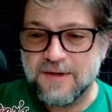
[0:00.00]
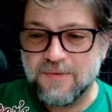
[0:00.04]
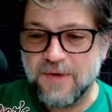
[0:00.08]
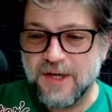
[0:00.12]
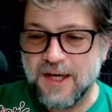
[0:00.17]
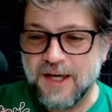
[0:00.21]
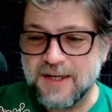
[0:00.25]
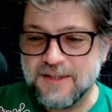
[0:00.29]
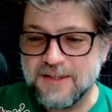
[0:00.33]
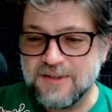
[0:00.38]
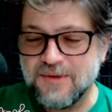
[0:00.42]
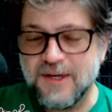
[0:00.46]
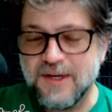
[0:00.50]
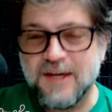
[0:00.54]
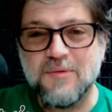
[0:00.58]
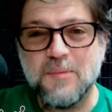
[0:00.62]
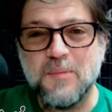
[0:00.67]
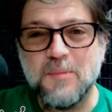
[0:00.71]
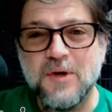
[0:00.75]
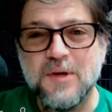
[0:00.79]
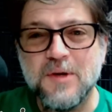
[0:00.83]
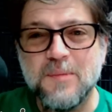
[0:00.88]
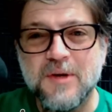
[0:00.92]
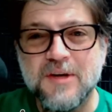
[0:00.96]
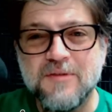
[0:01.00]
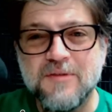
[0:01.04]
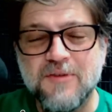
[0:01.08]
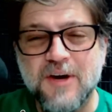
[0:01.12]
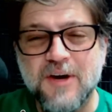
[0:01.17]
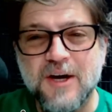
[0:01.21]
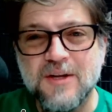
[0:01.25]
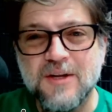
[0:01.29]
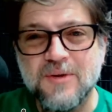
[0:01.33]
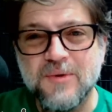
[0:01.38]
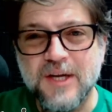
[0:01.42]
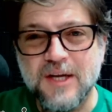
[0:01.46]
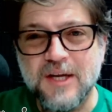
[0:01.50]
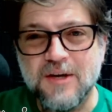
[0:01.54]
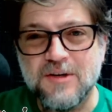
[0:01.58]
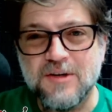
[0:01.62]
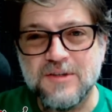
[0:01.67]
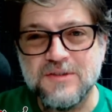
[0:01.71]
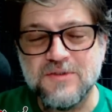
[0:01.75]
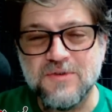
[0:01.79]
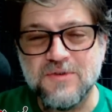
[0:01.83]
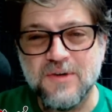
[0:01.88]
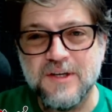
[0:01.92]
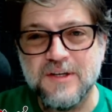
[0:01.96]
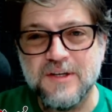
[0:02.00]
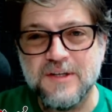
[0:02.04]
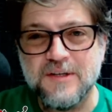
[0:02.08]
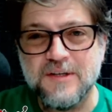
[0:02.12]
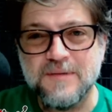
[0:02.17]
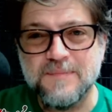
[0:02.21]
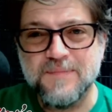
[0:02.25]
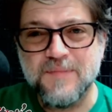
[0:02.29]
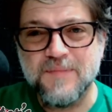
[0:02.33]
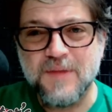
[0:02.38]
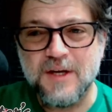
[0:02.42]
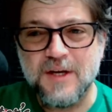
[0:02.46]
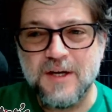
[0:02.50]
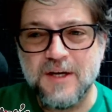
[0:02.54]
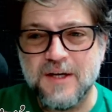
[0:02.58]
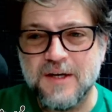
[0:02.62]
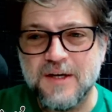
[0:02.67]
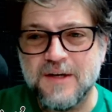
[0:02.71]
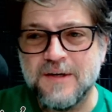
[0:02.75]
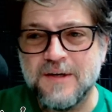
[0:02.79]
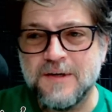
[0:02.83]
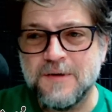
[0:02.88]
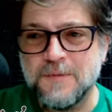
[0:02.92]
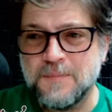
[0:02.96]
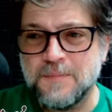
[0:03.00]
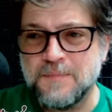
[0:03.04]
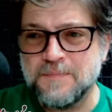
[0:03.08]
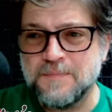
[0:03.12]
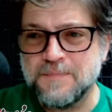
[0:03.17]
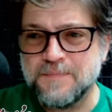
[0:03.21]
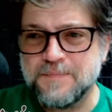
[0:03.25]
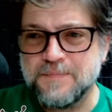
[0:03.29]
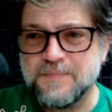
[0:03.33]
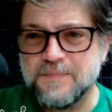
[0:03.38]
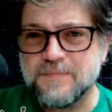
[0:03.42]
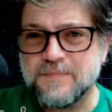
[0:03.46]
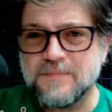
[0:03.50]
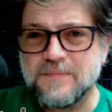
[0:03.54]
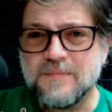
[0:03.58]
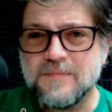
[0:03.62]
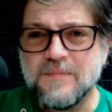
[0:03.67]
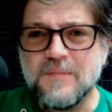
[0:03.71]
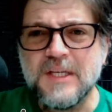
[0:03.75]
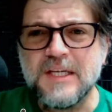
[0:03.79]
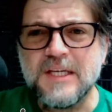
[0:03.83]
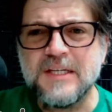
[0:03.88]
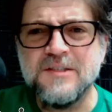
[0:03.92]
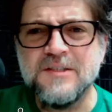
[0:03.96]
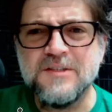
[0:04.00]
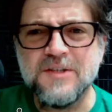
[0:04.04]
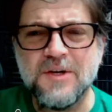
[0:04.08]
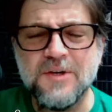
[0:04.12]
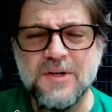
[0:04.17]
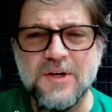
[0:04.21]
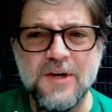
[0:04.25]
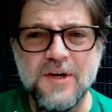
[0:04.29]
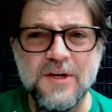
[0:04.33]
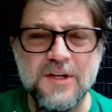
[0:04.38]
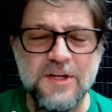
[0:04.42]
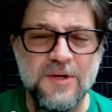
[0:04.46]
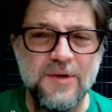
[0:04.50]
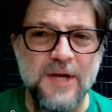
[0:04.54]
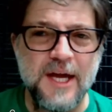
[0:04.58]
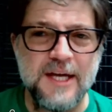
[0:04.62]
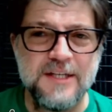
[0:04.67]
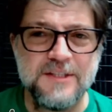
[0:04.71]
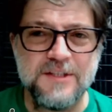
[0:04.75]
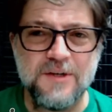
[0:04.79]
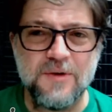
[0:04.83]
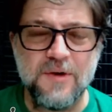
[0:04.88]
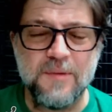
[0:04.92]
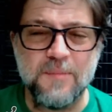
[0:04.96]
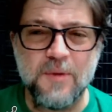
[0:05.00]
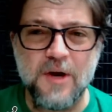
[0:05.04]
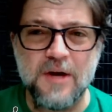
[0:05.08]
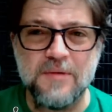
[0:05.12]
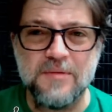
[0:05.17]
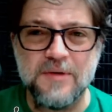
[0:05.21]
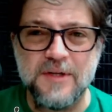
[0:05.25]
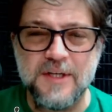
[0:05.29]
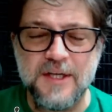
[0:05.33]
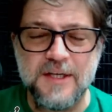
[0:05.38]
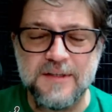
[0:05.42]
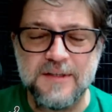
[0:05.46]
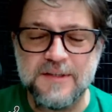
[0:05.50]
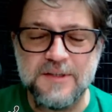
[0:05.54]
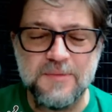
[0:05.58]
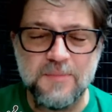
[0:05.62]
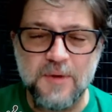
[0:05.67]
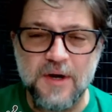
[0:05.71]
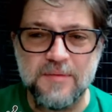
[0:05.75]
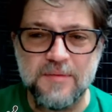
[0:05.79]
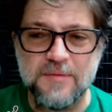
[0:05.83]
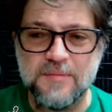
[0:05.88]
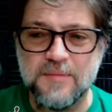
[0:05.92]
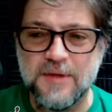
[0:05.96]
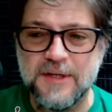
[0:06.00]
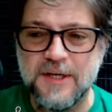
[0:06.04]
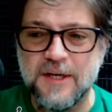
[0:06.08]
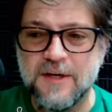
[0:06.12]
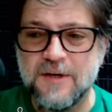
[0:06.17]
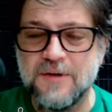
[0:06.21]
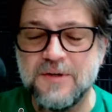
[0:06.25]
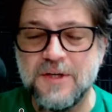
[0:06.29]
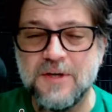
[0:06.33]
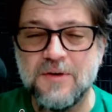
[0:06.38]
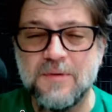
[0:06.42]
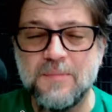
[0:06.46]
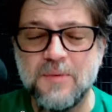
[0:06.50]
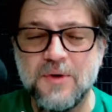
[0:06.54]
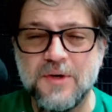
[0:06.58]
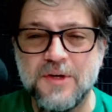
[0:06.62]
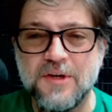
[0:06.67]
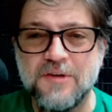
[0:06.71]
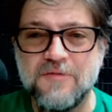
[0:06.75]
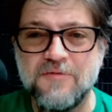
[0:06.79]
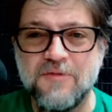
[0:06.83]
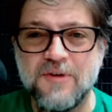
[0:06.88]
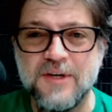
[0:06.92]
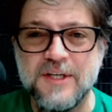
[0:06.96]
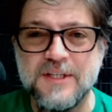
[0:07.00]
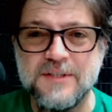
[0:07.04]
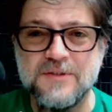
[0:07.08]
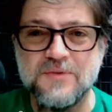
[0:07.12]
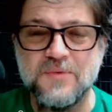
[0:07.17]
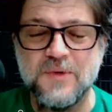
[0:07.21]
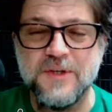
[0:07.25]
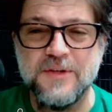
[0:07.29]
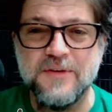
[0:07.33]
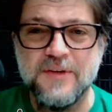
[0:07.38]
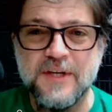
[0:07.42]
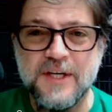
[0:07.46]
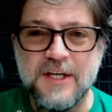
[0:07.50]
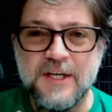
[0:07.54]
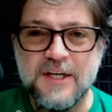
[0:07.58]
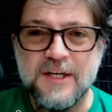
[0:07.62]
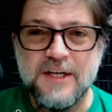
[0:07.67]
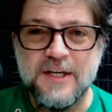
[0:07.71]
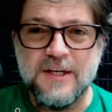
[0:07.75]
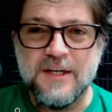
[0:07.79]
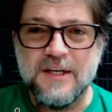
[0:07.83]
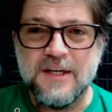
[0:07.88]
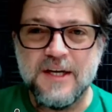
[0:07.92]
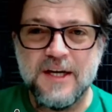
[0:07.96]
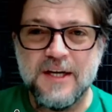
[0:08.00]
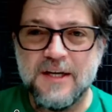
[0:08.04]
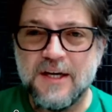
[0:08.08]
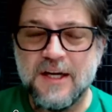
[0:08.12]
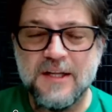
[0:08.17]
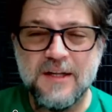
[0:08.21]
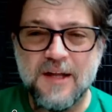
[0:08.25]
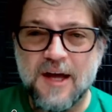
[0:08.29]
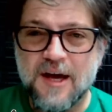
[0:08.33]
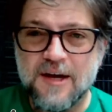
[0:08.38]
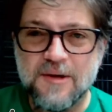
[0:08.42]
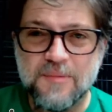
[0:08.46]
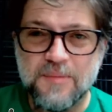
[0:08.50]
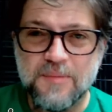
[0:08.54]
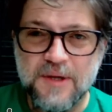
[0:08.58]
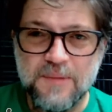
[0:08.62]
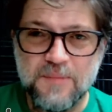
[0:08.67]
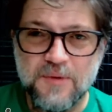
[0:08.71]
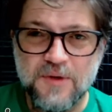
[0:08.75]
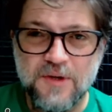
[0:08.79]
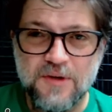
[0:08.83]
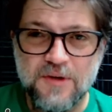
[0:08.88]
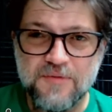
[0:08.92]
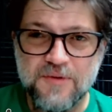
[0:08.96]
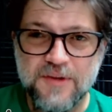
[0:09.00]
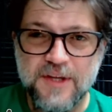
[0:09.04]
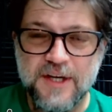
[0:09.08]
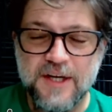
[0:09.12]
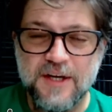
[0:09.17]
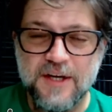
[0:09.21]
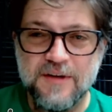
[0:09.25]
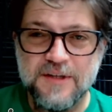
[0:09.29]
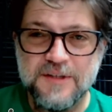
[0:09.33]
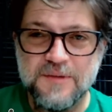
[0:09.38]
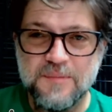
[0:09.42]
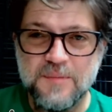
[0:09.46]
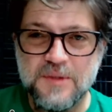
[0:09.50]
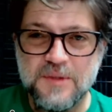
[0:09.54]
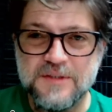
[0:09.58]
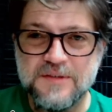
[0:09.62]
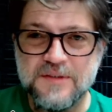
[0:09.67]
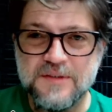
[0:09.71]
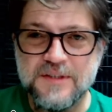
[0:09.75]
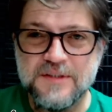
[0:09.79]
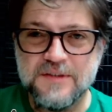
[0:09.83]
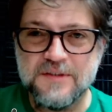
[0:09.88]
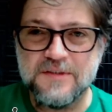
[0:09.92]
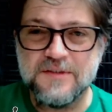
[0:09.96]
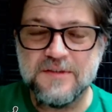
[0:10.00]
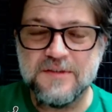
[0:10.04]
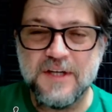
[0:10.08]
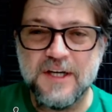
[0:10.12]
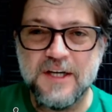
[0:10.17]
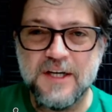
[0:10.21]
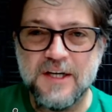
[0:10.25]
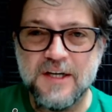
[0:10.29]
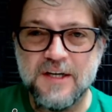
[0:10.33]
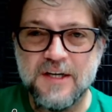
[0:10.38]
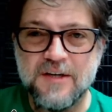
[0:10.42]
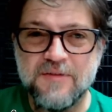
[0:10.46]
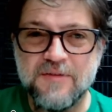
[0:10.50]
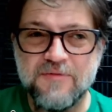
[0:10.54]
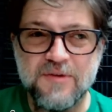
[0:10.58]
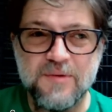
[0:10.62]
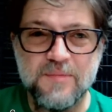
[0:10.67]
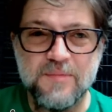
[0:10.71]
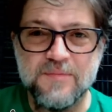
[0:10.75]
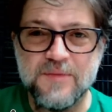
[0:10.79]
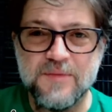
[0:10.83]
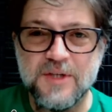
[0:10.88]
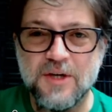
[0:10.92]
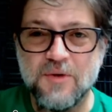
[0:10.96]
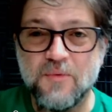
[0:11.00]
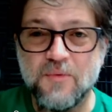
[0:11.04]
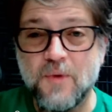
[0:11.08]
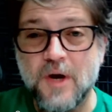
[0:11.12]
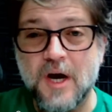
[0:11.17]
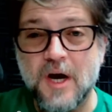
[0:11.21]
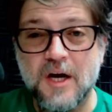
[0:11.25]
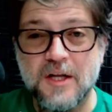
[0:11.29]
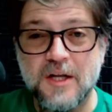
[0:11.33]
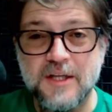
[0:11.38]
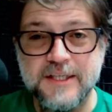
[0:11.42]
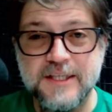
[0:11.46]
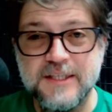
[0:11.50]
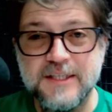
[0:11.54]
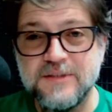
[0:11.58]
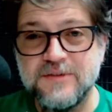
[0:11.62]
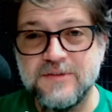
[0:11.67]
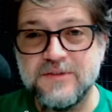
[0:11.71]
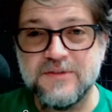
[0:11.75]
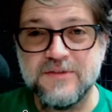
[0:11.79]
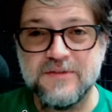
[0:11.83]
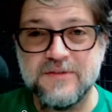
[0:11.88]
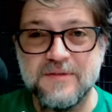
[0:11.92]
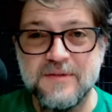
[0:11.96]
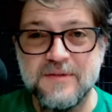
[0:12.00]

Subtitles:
We actually have a pretty big following in Australia. So you guys know you probably know I'm pretty good friends with a lot of people over there in the business, from, you know, Raleigh